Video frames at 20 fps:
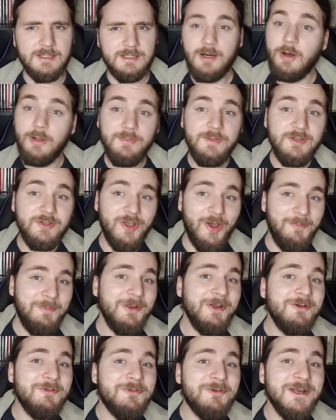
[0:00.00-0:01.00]
On the
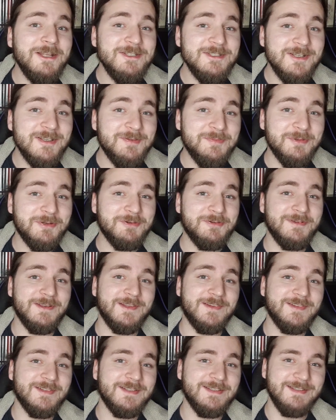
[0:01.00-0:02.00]
topic of franchise
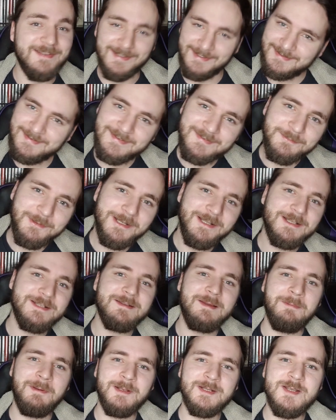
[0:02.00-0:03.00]
movies, this is one
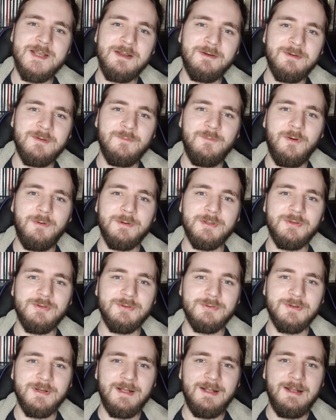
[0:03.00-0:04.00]
I'm actually looking forward
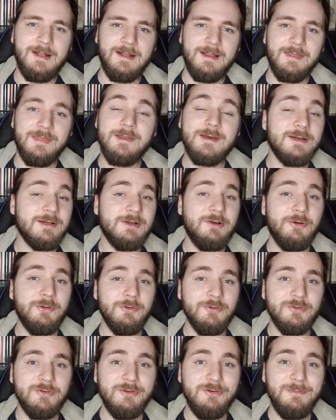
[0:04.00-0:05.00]
to. The
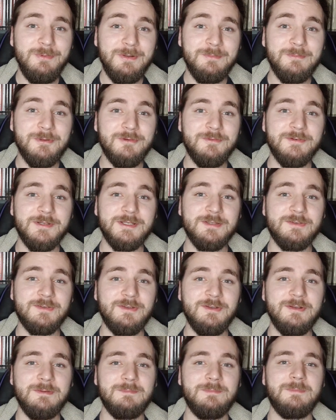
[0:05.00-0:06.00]
Konosuba movie is
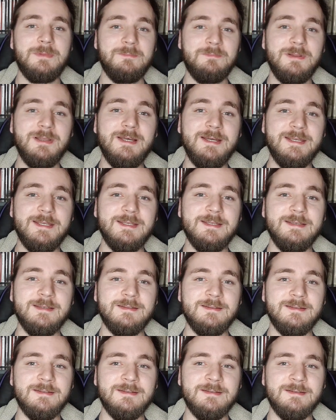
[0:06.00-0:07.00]
gonna be playing
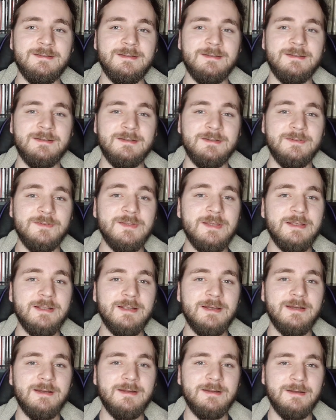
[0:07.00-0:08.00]
in a
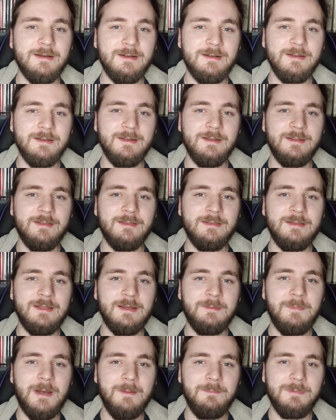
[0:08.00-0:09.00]
theater
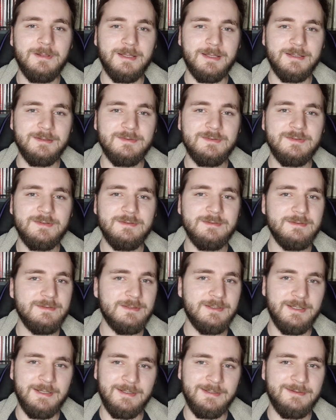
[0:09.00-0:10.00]
near my place,
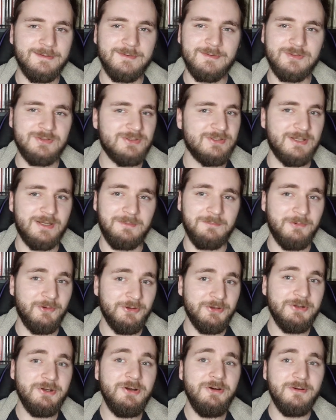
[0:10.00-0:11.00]
and I'm
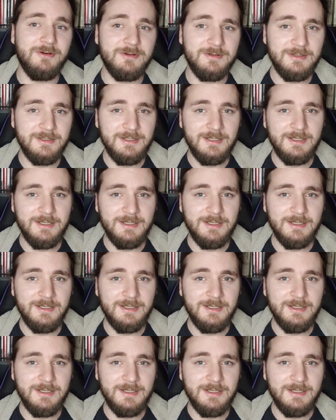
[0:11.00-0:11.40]
gonna go.